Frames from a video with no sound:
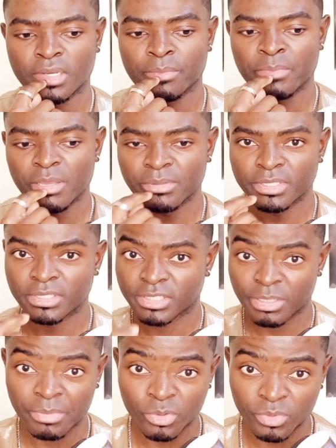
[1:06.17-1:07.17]
maybe
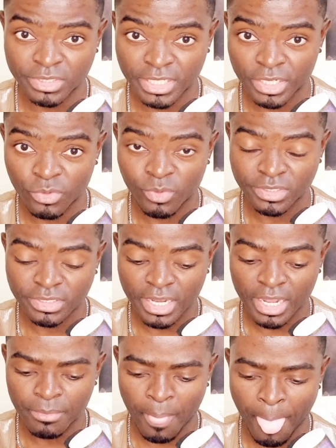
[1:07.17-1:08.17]
somebody will tell you one
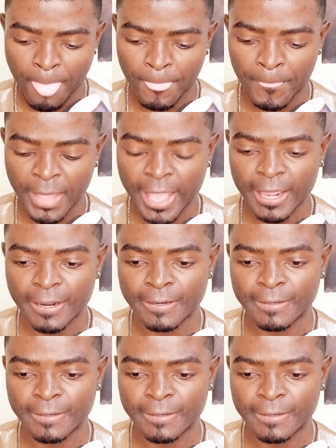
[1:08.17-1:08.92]
time, hey,